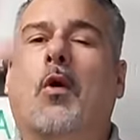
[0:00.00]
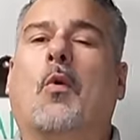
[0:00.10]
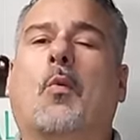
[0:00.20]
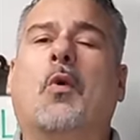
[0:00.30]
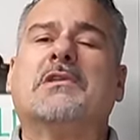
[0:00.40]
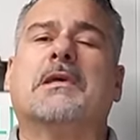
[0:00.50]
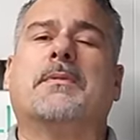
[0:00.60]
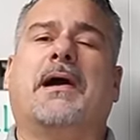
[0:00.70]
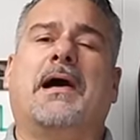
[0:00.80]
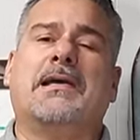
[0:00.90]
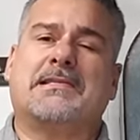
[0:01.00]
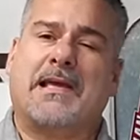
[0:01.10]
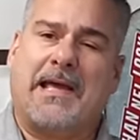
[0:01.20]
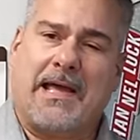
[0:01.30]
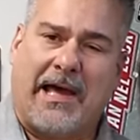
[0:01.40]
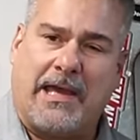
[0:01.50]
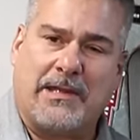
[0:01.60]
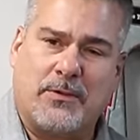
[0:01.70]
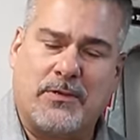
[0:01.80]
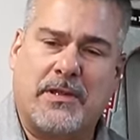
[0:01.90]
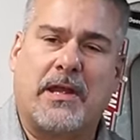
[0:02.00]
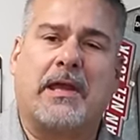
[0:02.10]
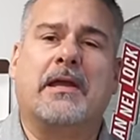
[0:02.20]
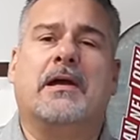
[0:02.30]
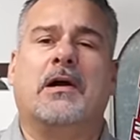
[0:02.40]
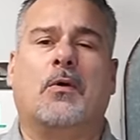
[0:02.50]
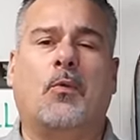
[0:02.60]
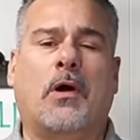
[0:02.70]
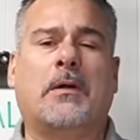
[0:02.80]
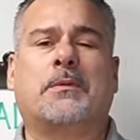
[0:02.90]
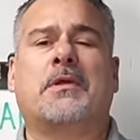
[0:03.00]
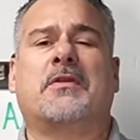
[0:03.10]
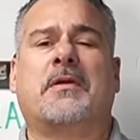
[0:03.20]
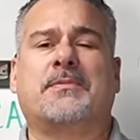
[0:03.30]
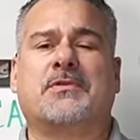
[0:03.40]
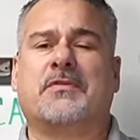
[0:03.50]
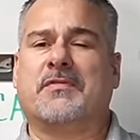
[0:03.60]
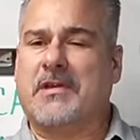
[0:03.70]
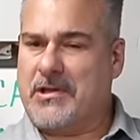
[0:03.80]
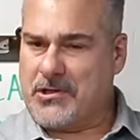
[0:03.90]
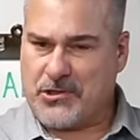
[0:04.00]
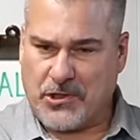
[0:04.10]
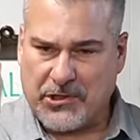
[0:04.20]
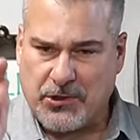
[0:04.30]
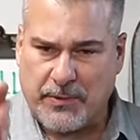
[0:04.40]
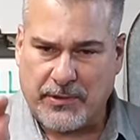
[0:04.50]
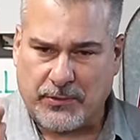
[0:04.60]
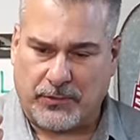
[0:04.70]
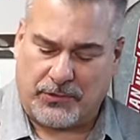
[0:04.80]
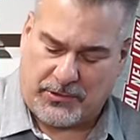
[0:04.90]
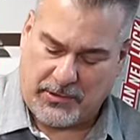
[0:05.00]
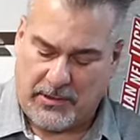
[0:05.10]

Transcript: What's up, guys? How you doing today? And welcome to another episode of Just Doing Tools.